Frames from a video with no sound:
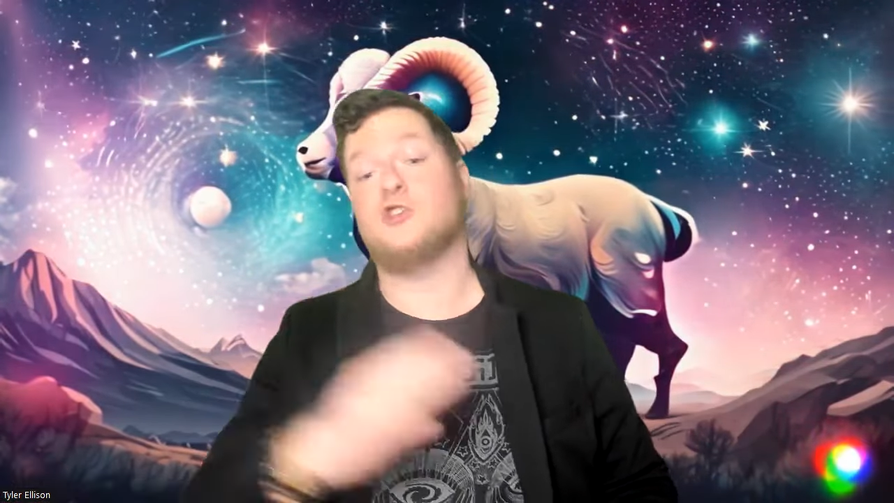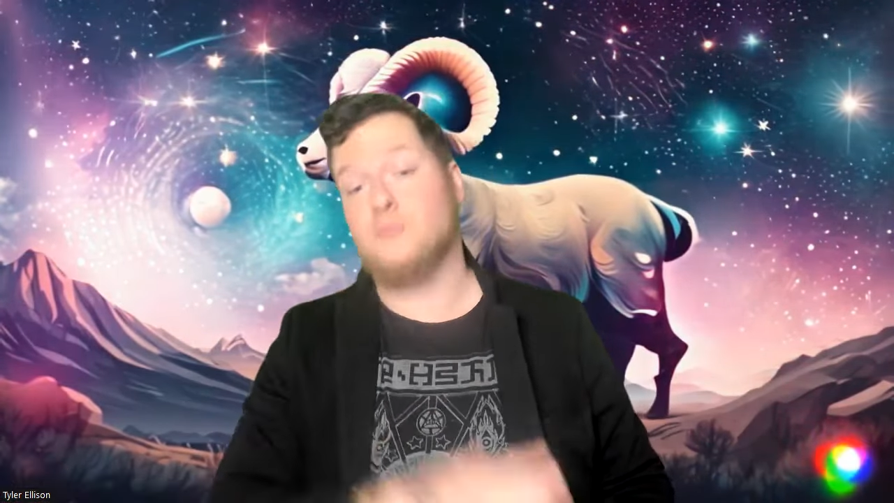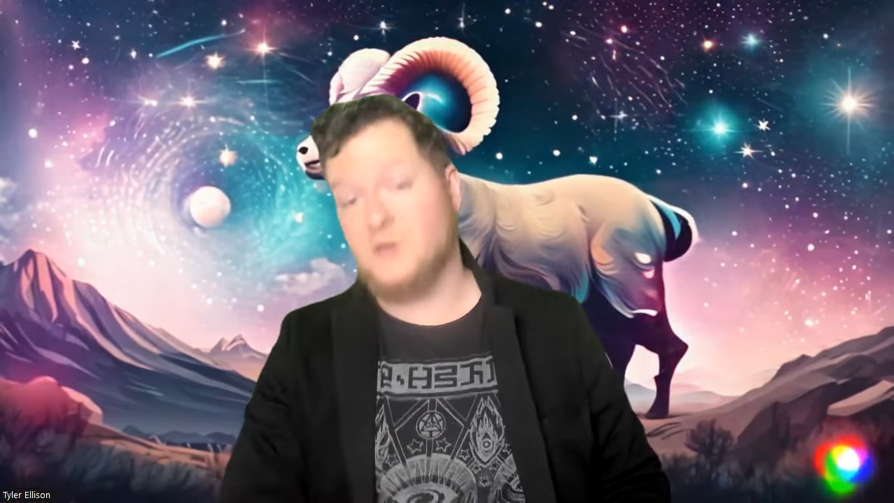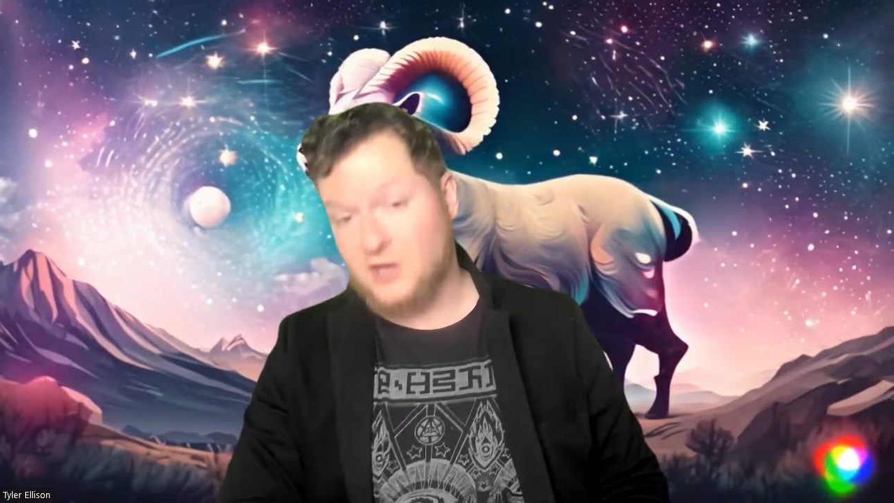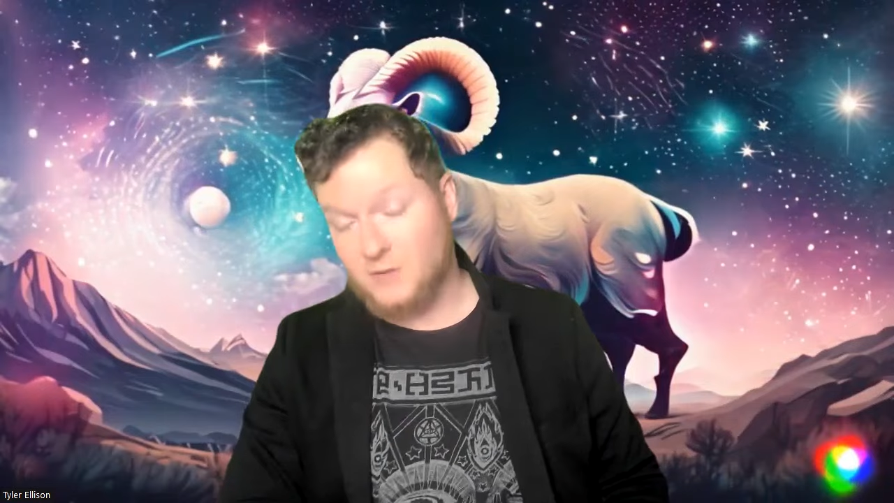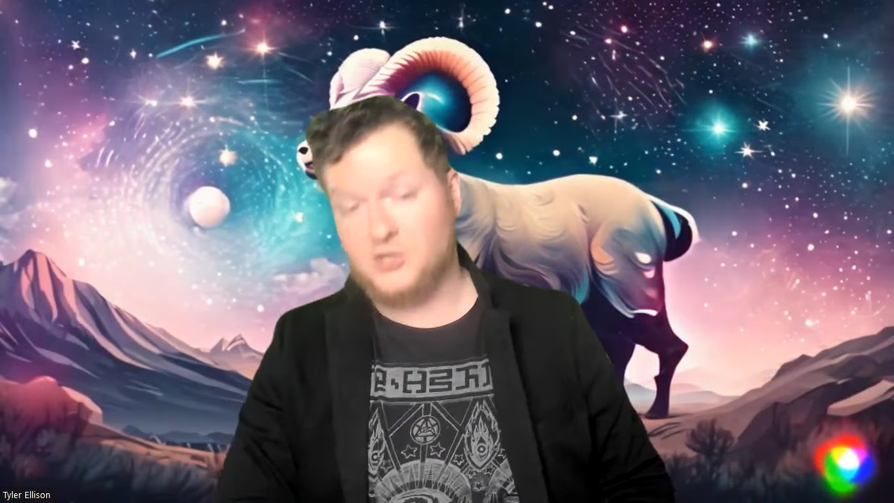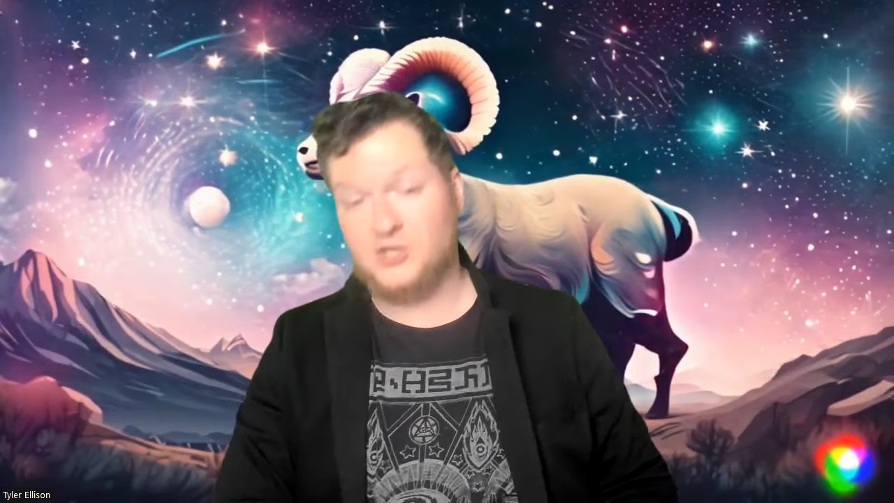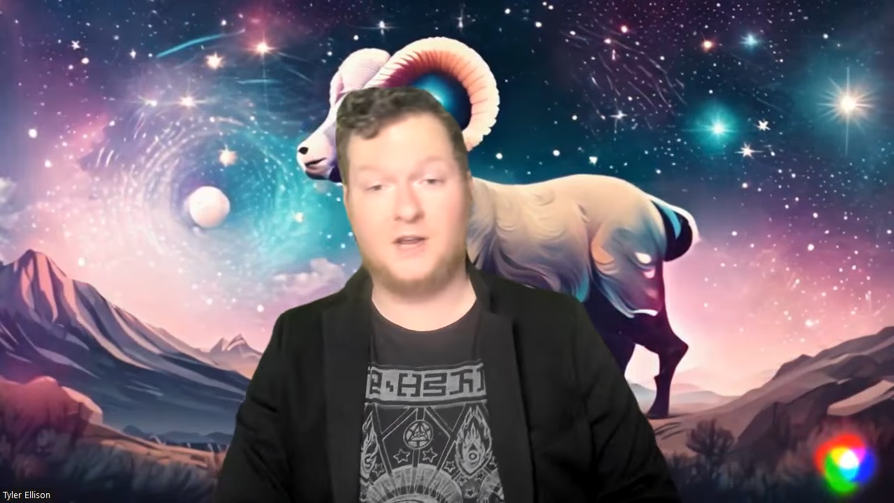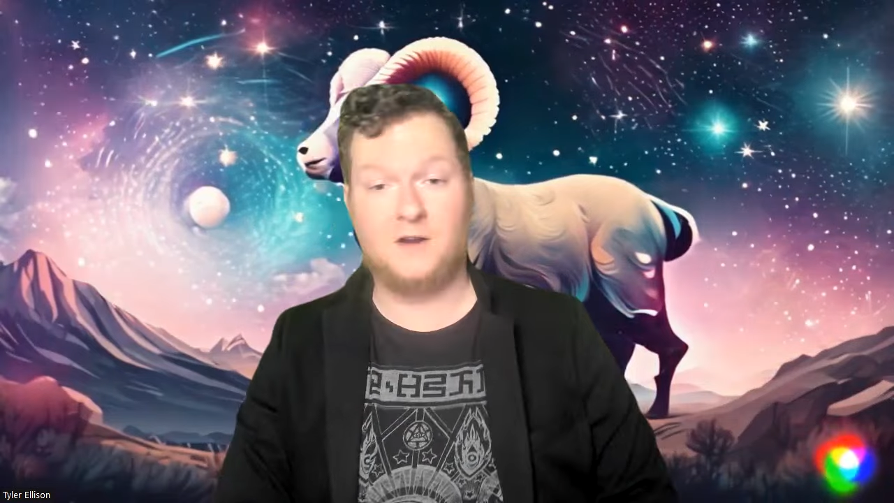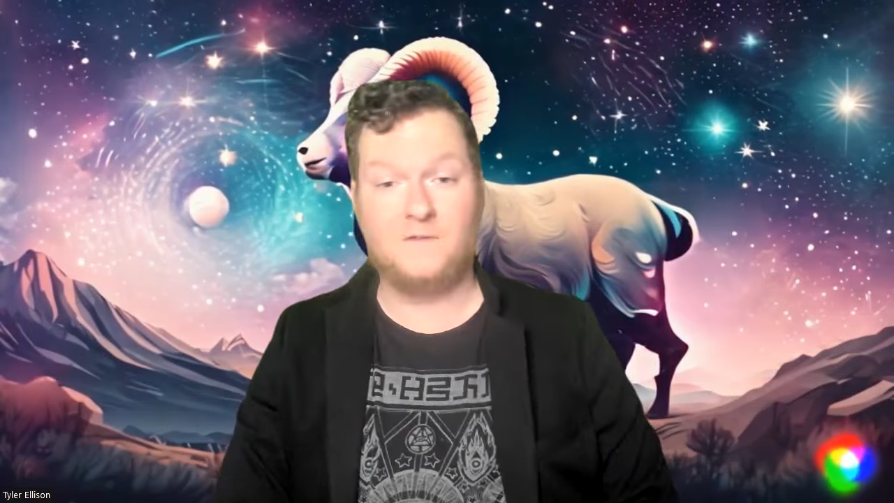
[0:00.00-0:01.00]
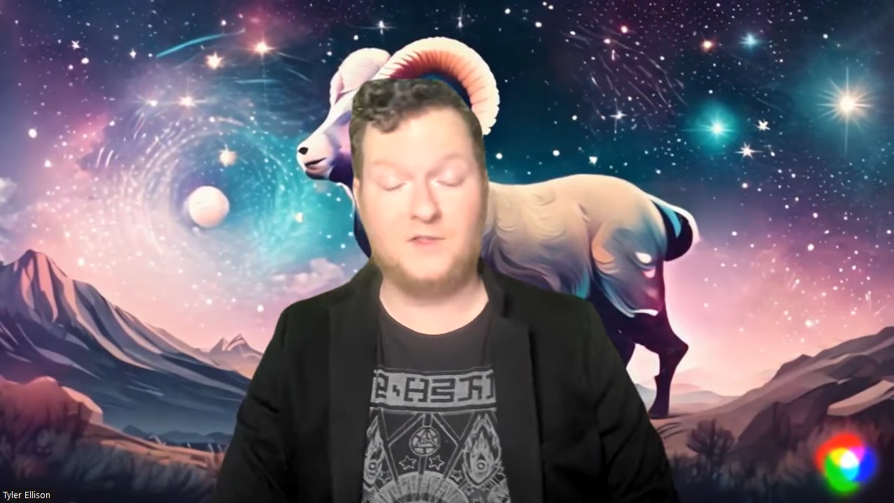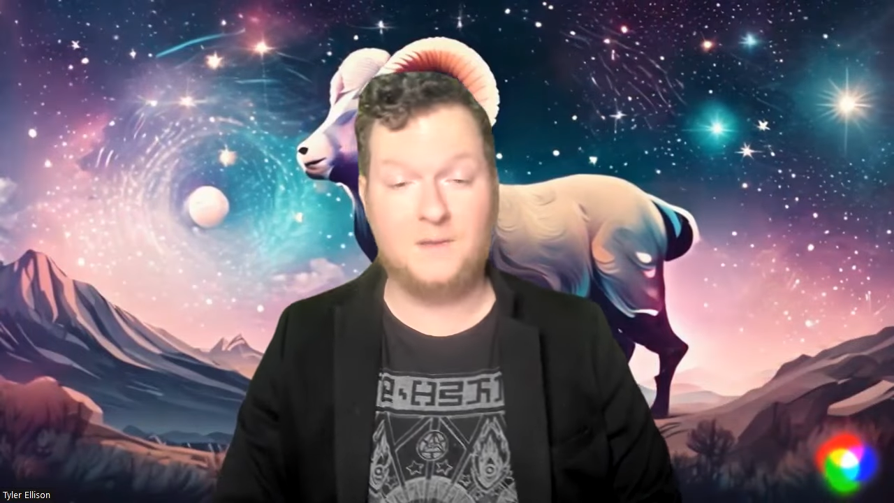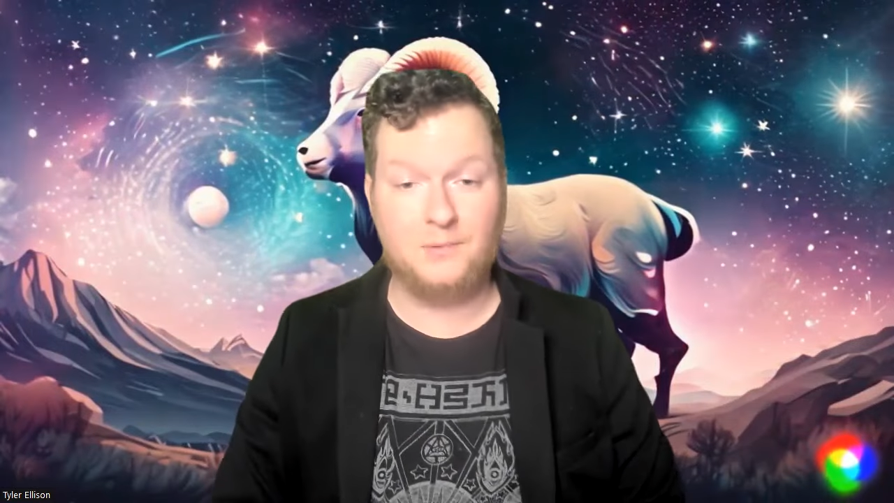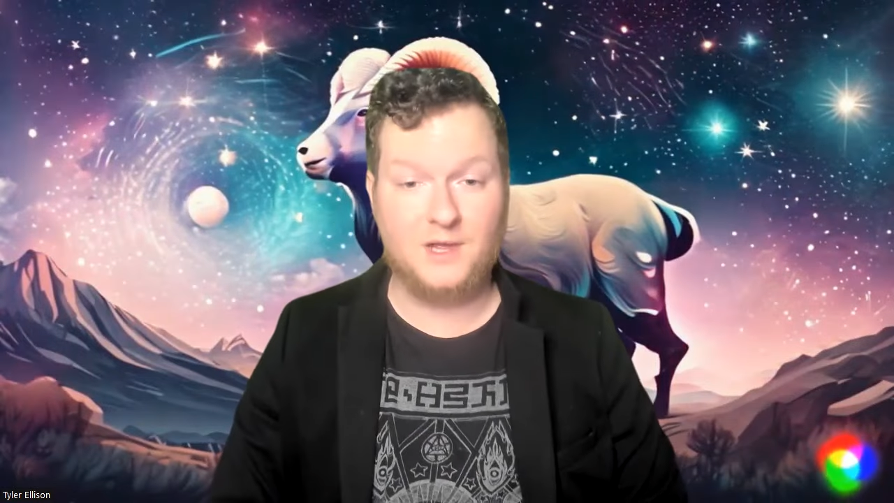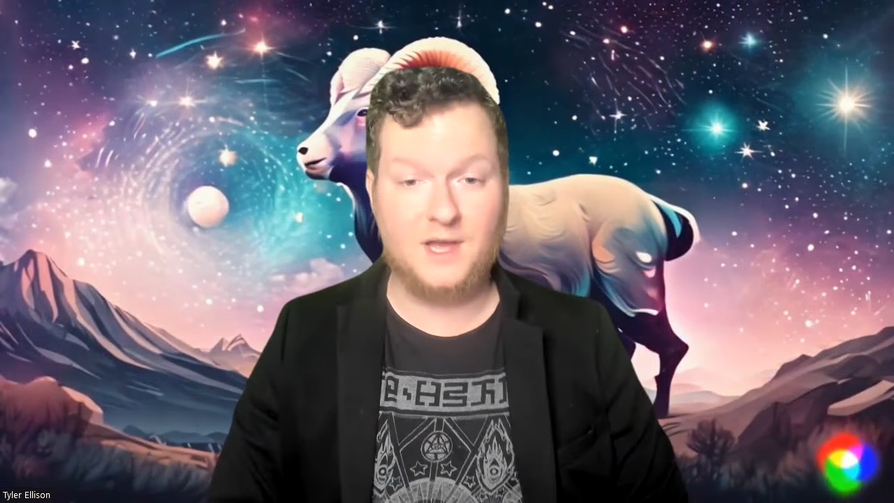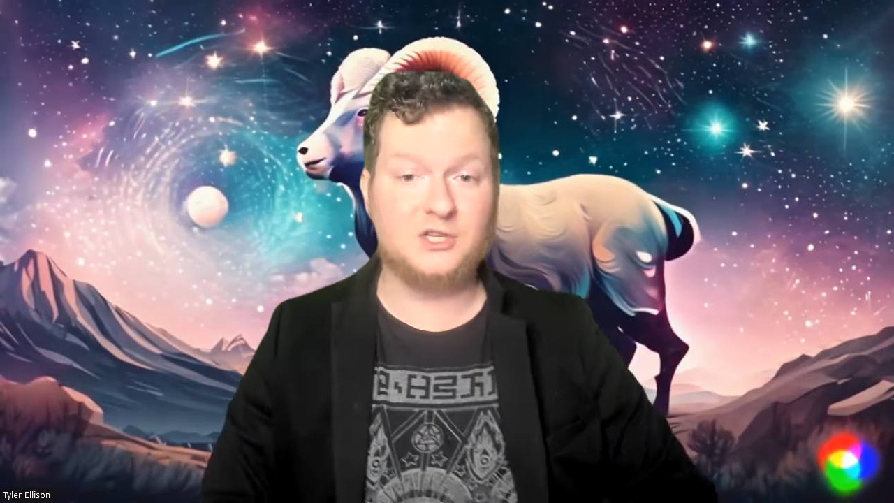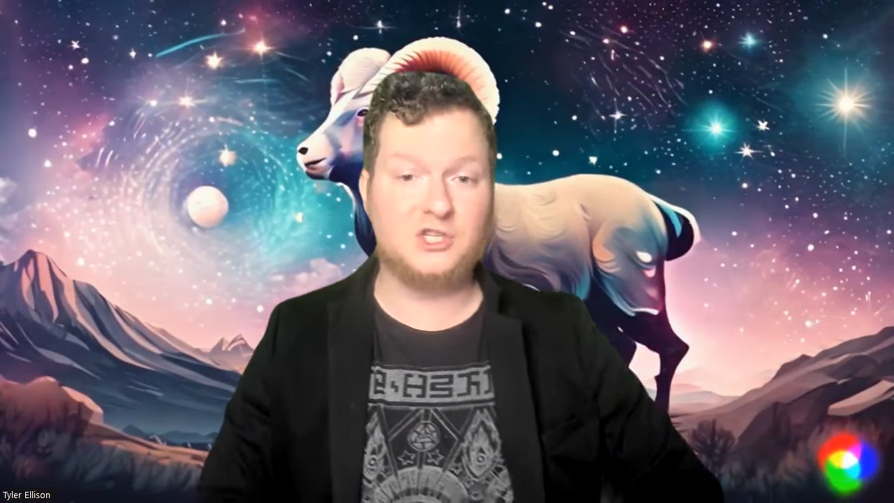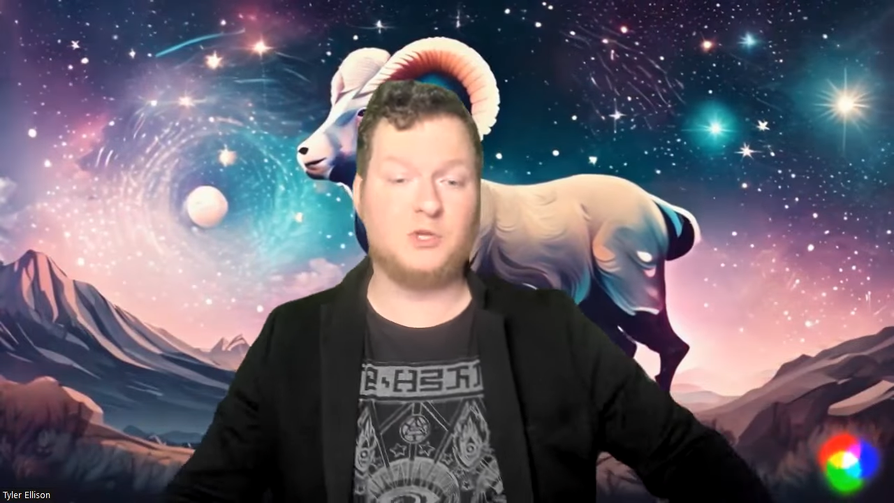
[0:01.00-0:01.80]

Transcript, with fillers: you become a channel for that planet.